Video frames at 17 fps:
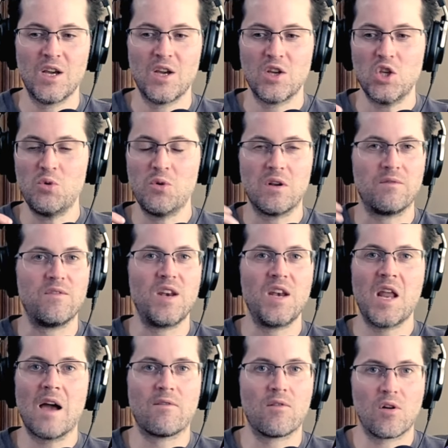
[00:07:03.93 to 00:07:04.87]
You would have
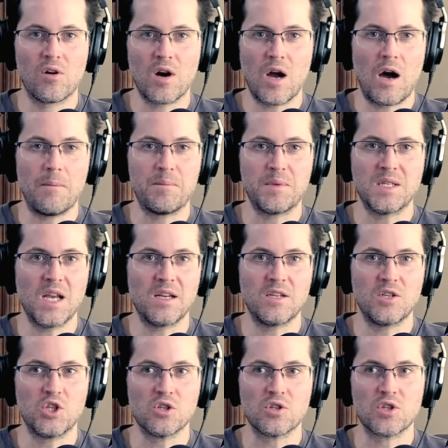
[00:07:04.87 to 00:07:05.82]
never
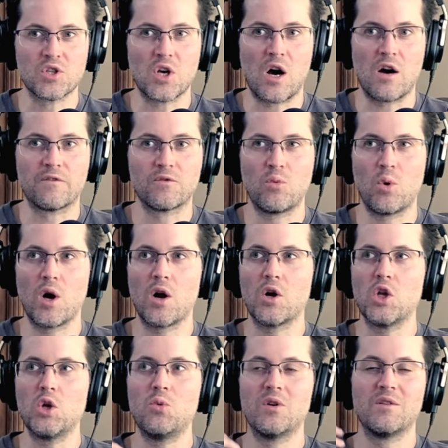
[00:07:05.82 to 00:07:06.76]
updated your software.
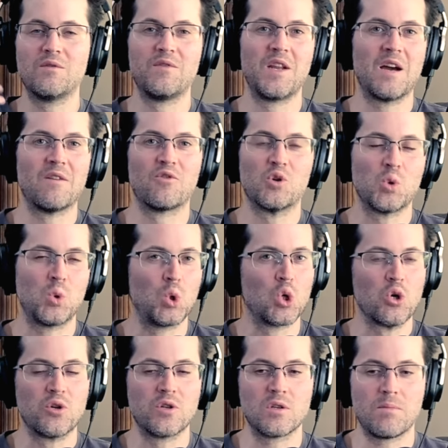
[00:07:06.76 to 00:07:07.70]
You would have never
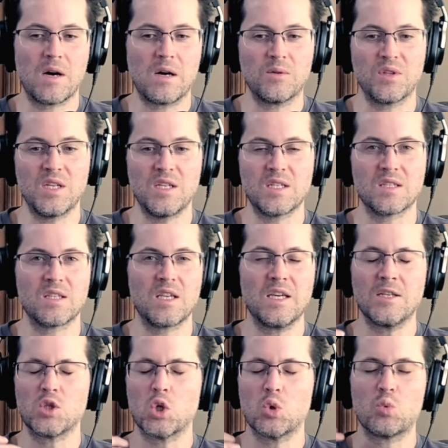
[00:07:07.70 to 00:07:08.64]
learned about these
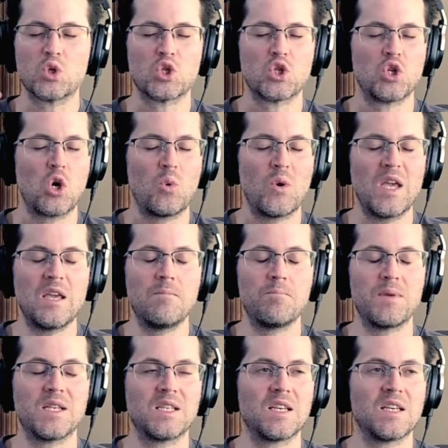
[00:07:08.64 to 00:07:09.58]
things. There was no
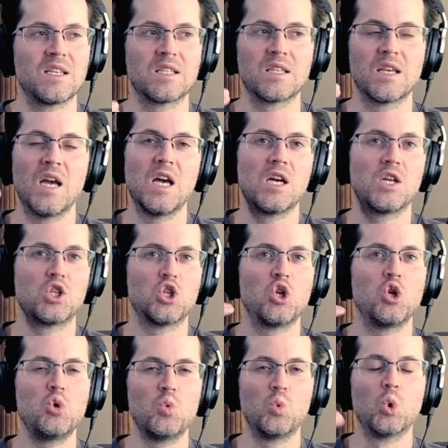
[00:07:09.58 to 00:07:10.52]
impetus
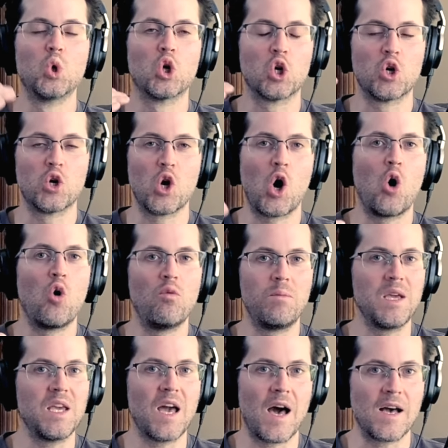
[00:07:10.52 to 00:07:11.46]
to learn
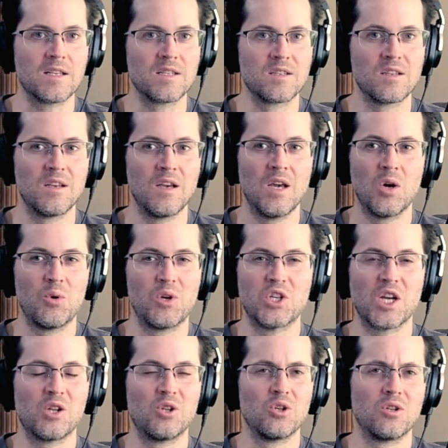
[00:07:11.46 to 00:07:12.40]
OBS,
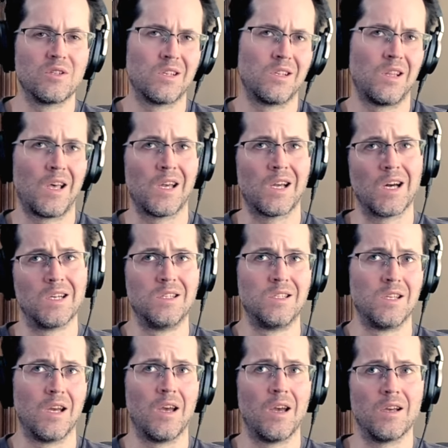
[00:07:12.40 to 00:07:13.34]
which I learned in like a
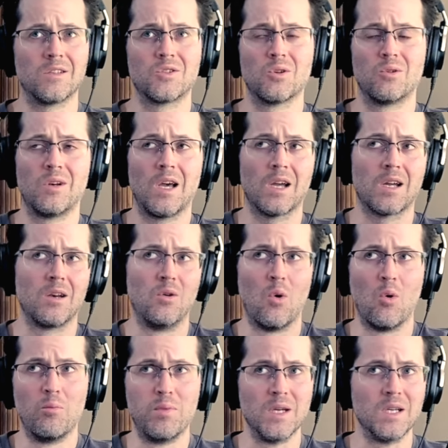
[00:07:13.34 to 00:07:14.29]
day, so like
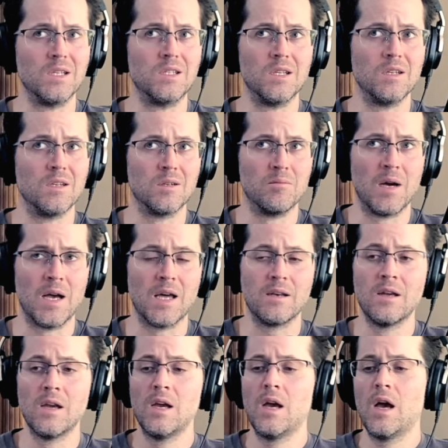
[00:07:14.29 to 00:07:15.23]
no big deal,
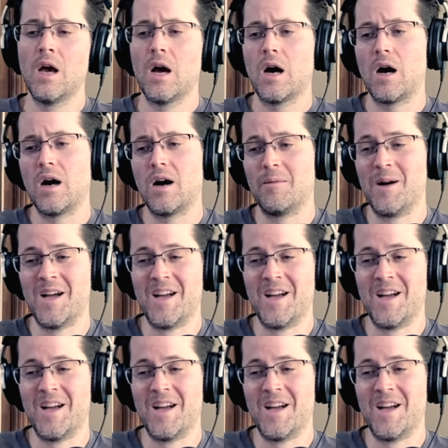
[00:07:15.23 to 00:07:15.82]
man. I